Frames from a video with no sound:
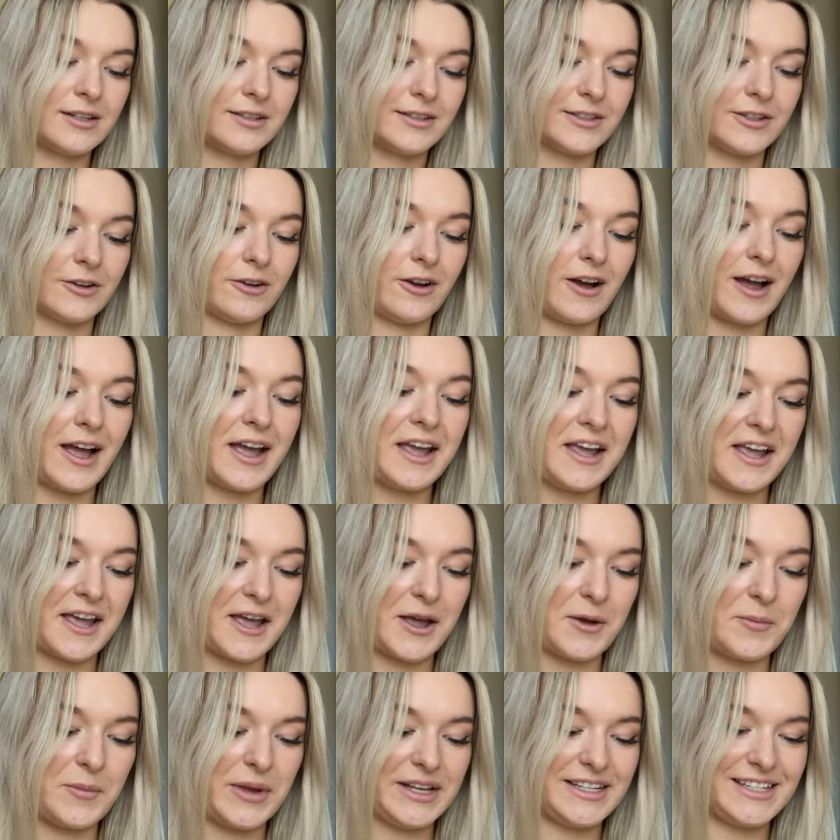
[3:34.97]
So I
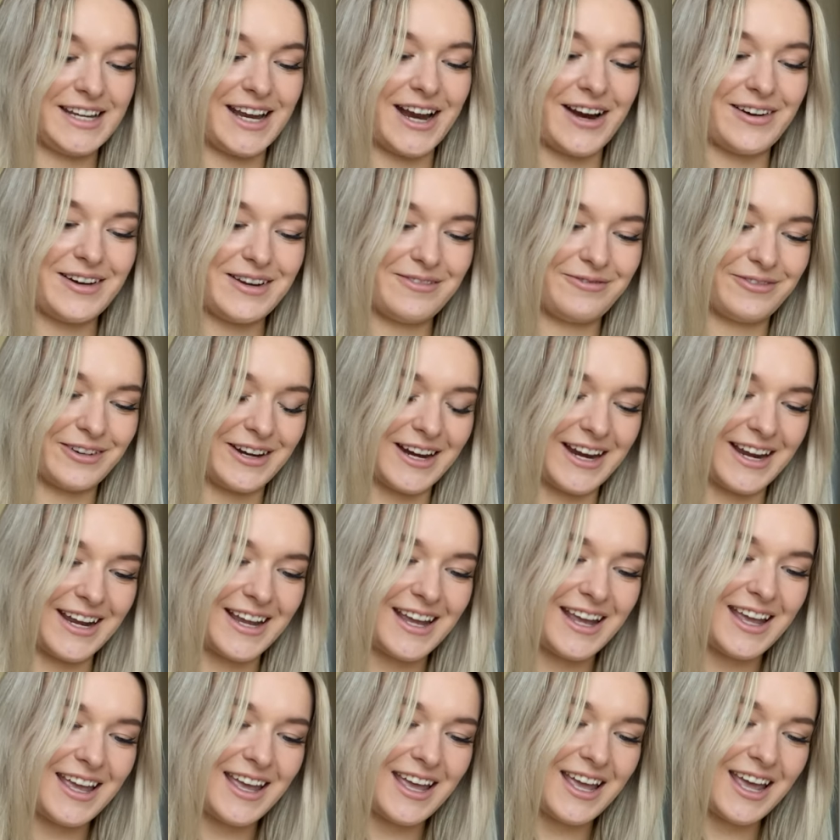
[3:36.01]
am dairy free
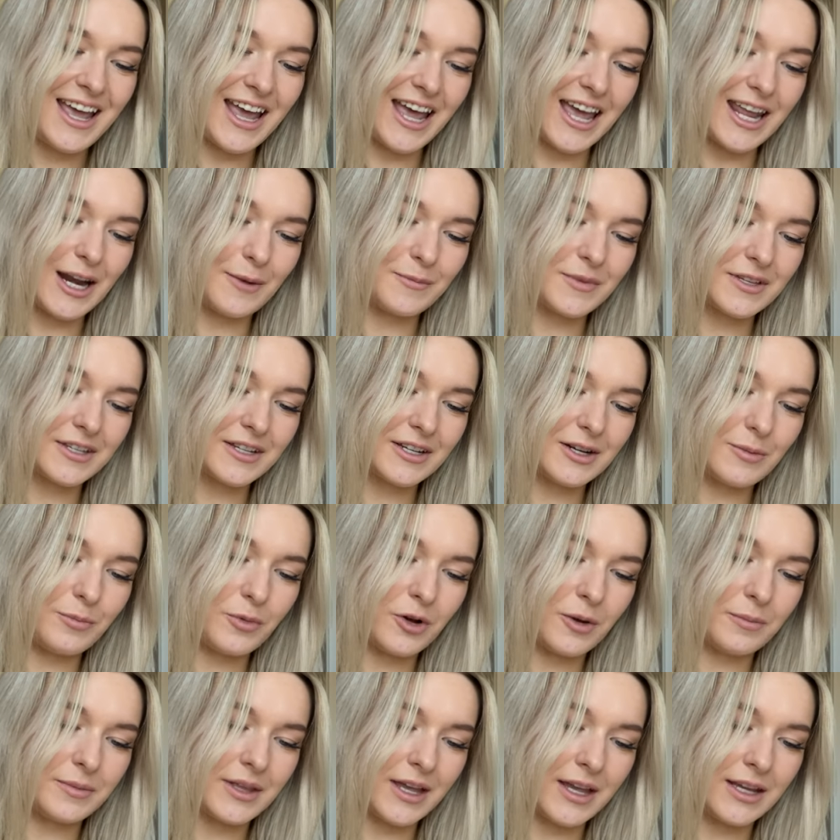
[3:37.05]
and I'm just gonna
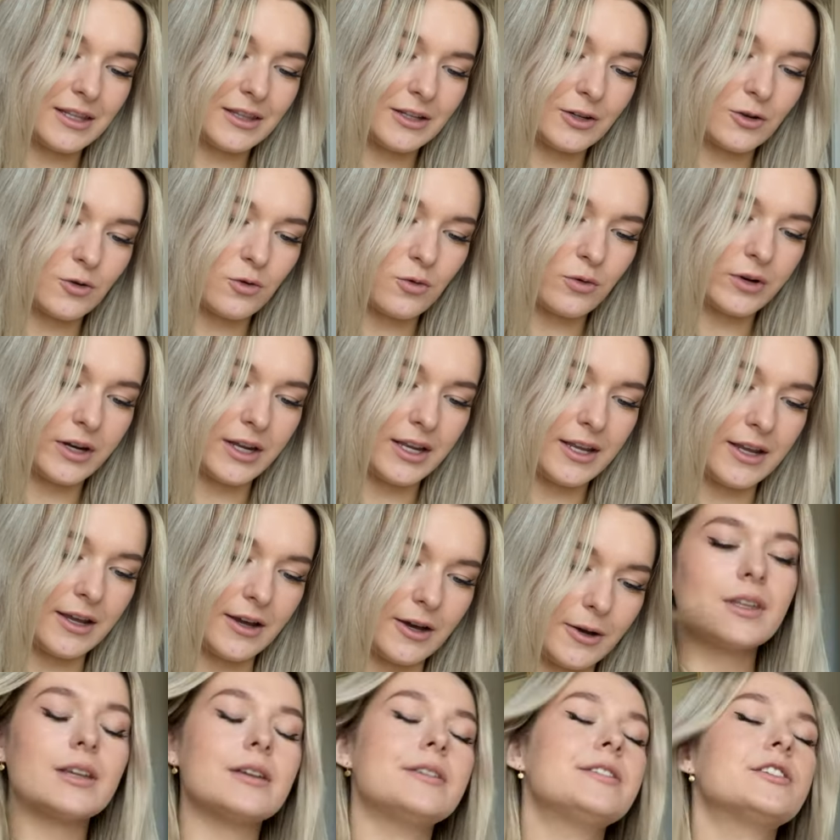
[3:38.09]
pop that in the corner
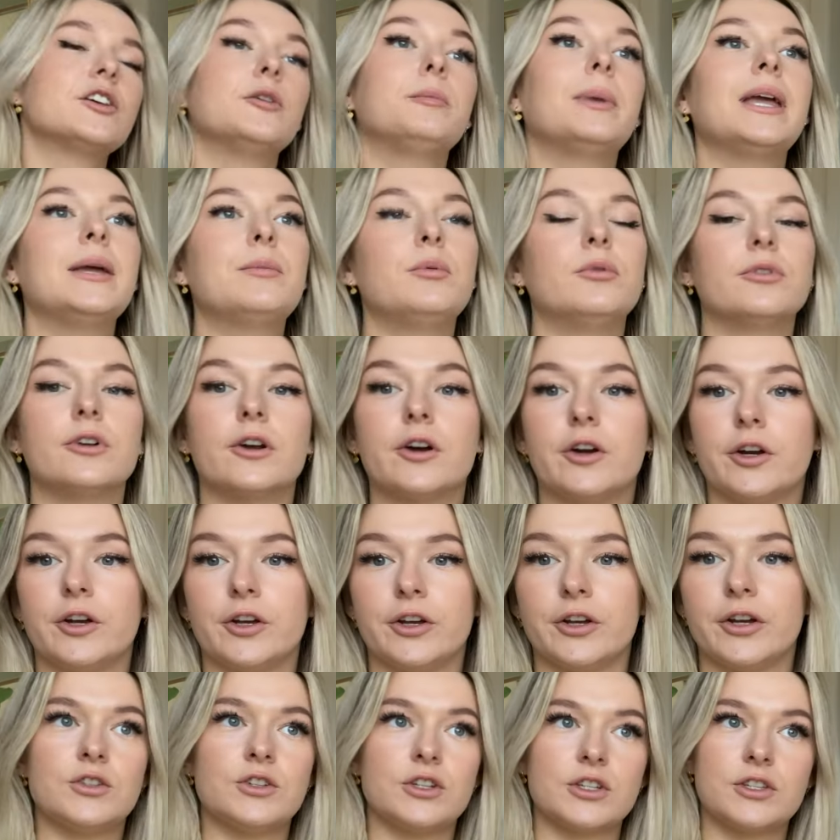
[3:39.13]
here so people
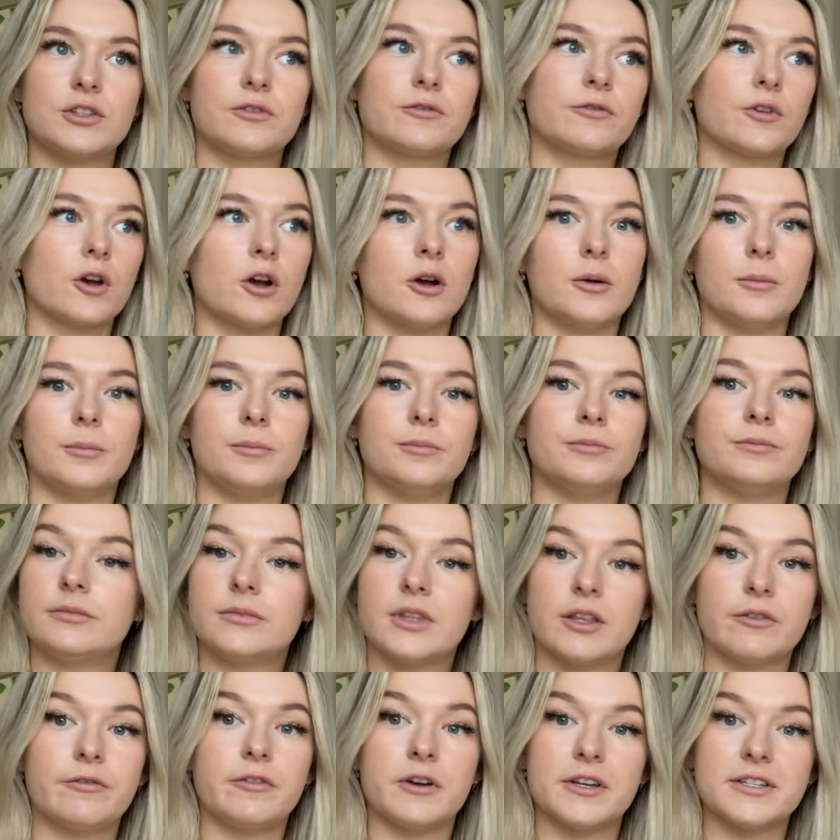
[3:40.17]
know just from
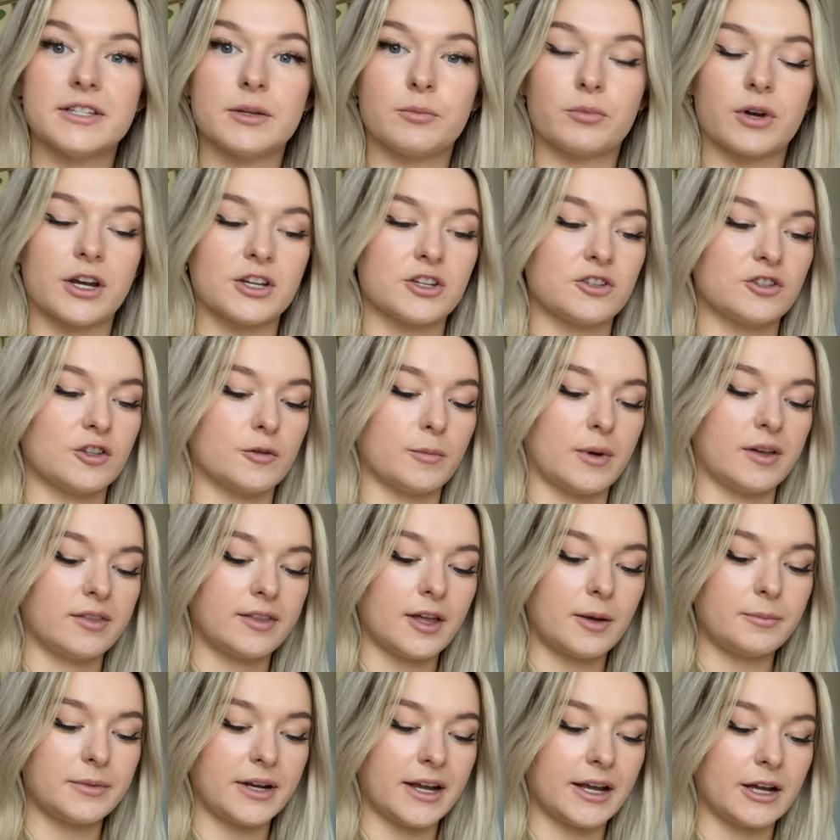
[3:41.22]
the first impressions on my
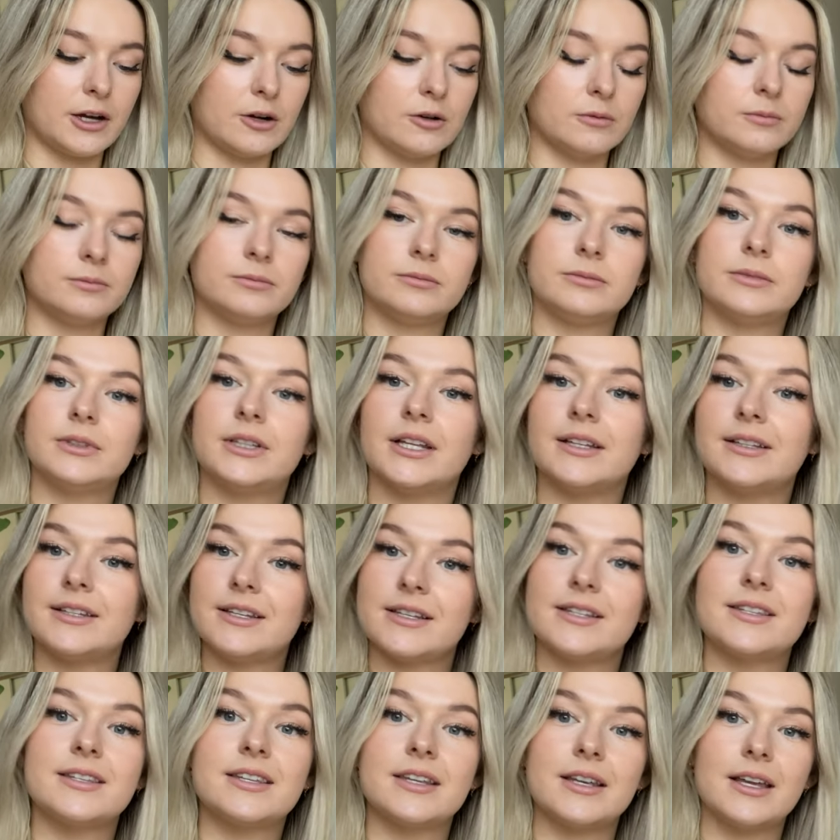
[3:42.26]
thumbnail that
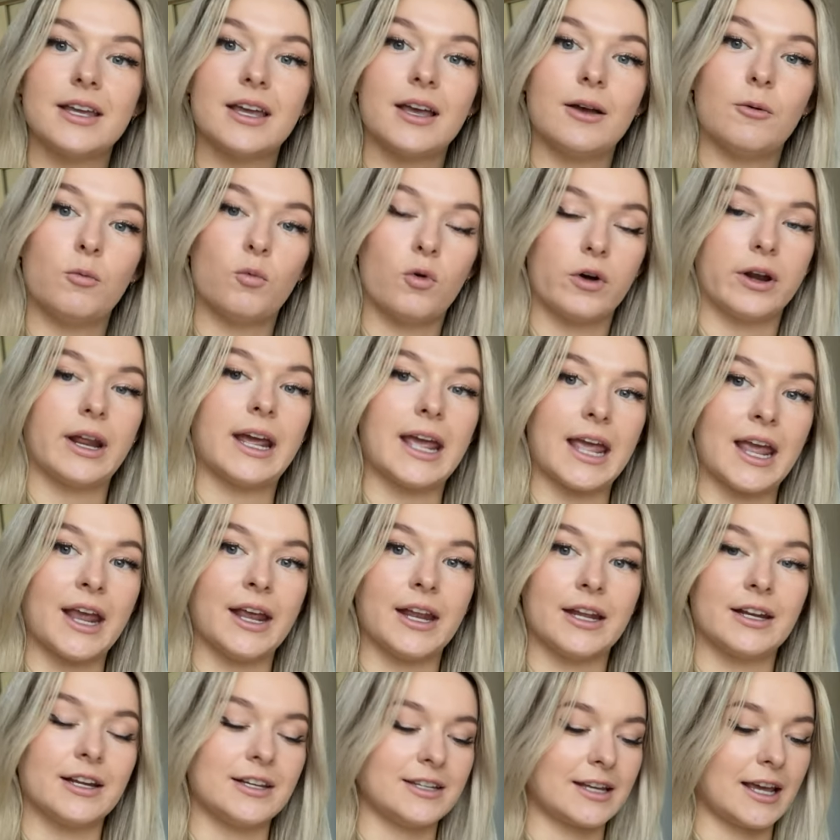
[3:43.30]
this what I eat
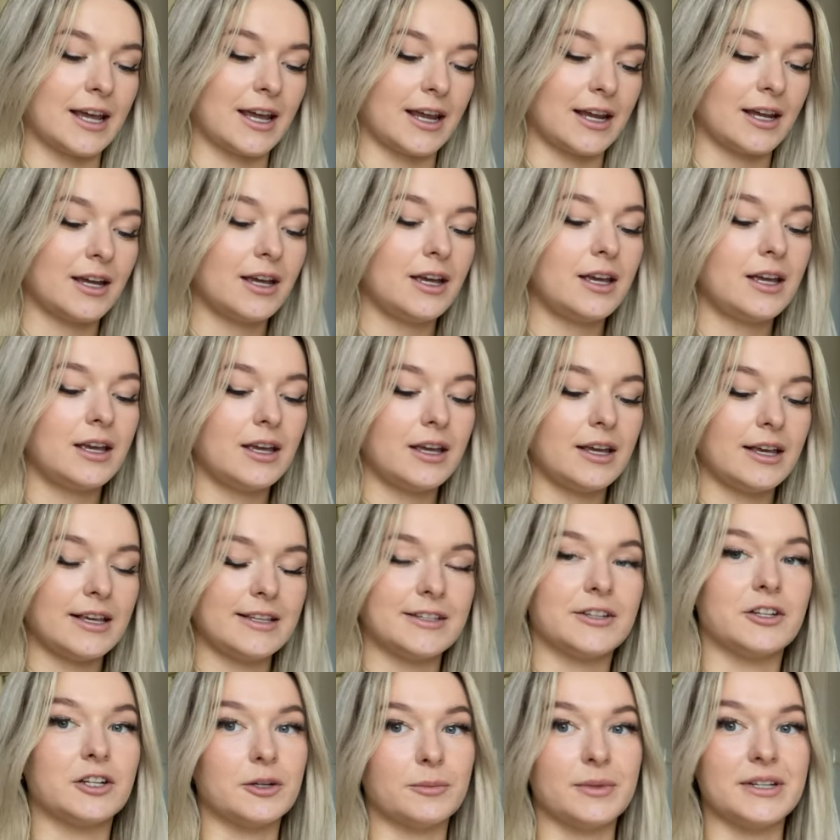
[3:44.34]
in a day is
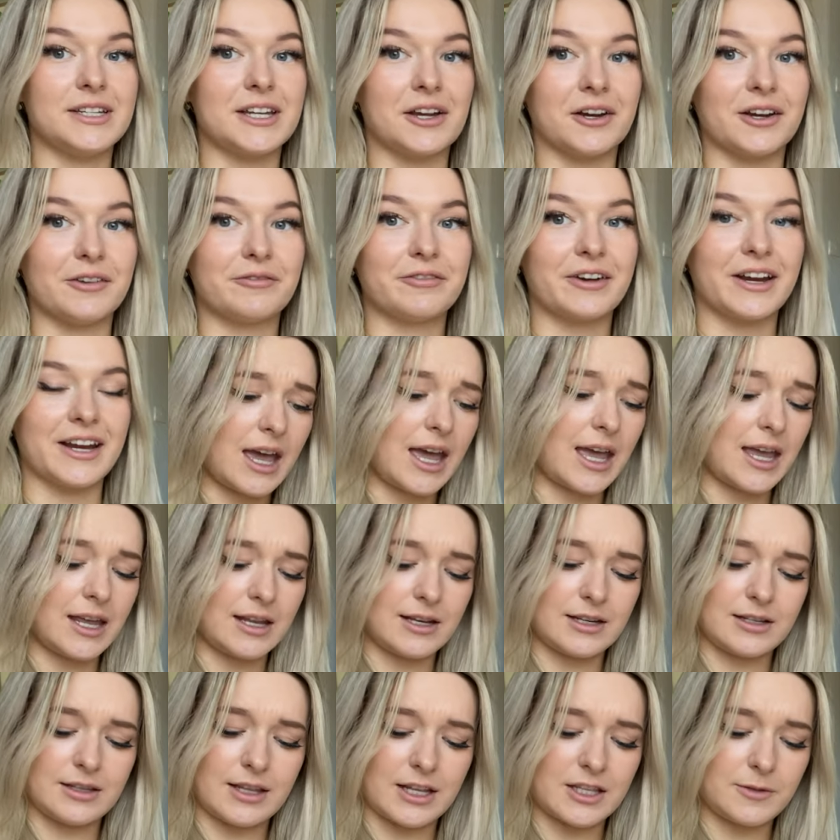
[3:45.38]
gonna be dairy free.
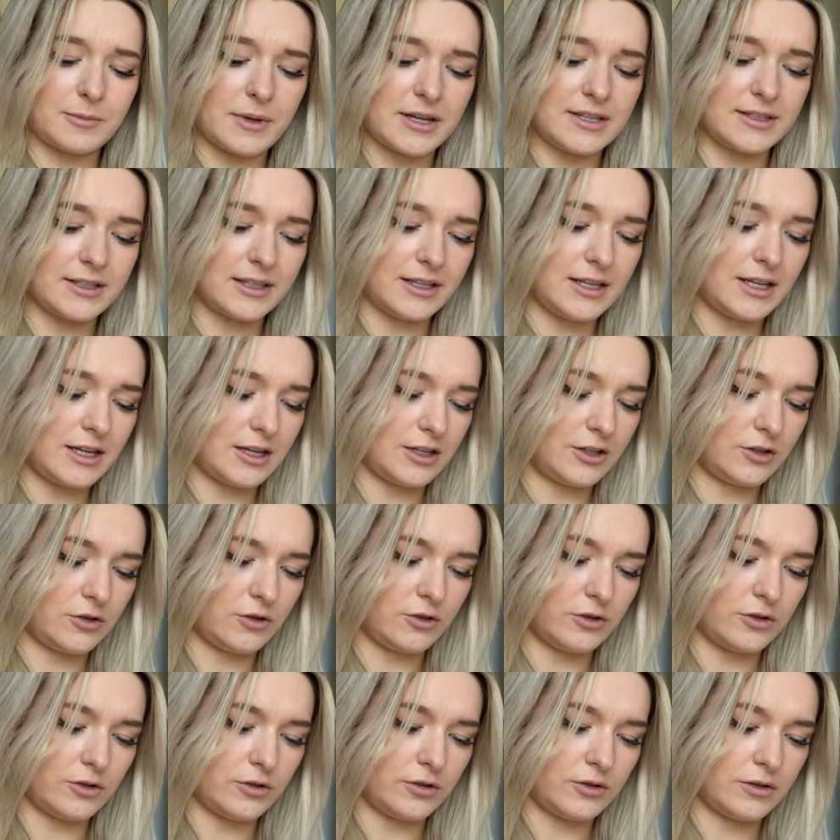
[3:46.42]
And that's basically it.
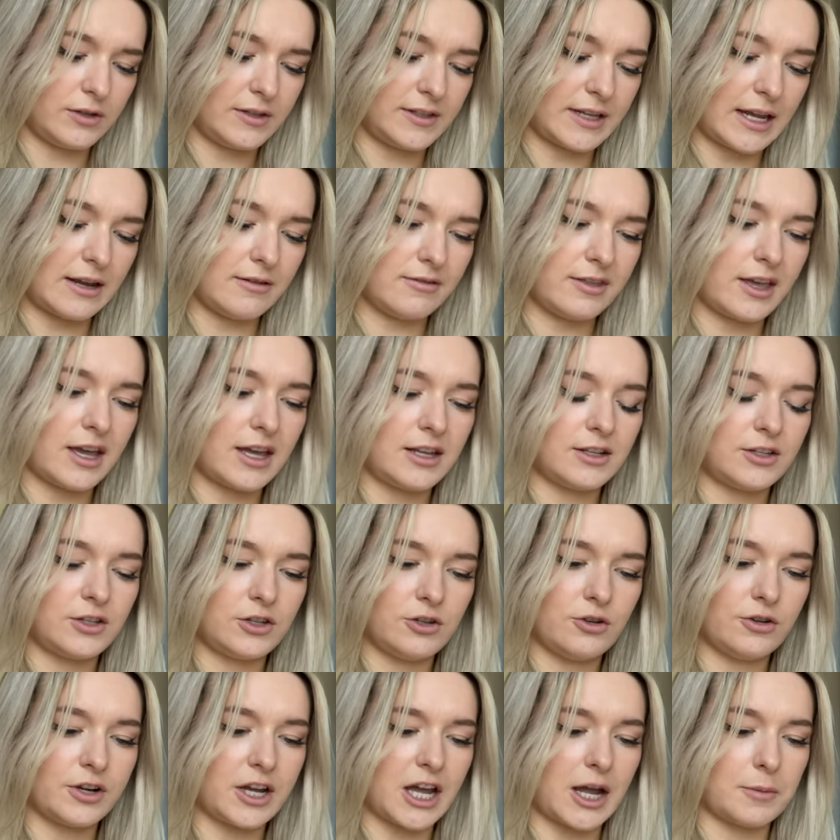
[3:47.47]
You save that to
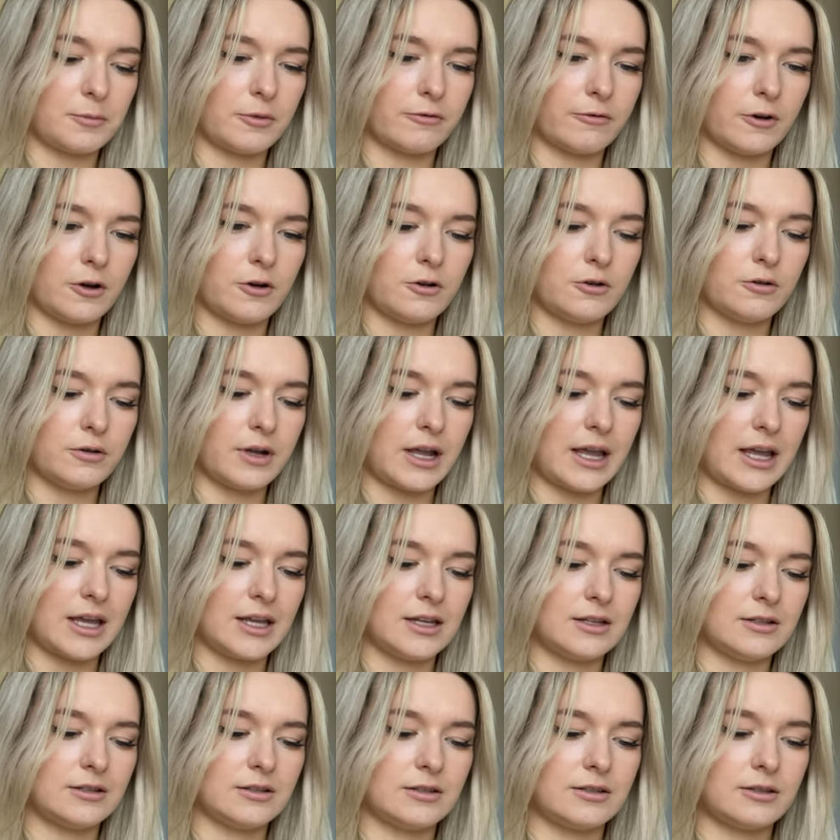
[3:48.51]
your camera roll
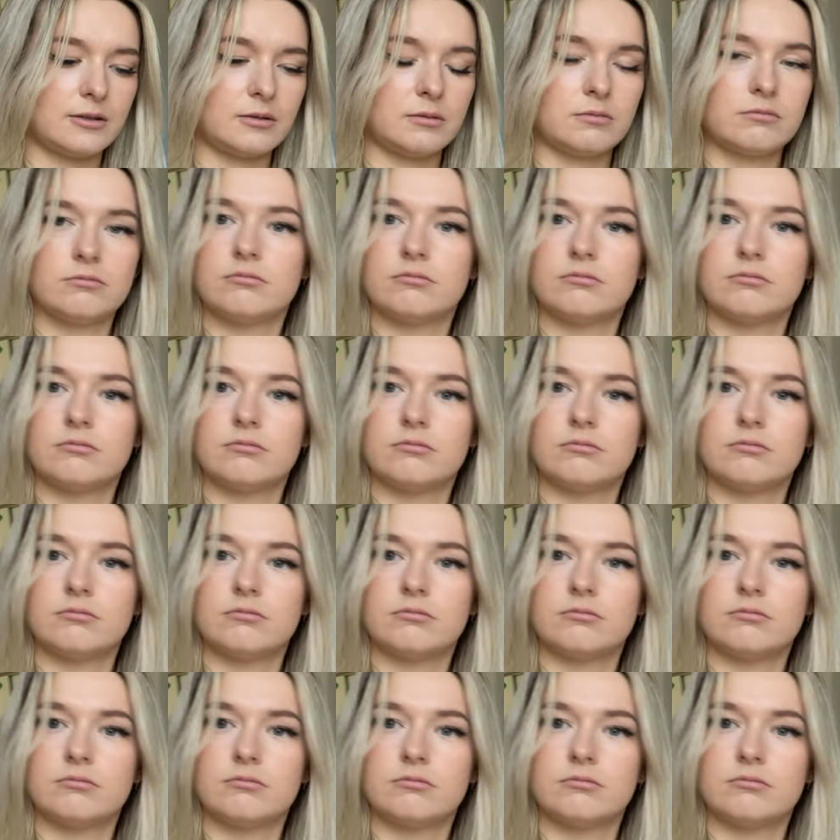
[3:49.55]
and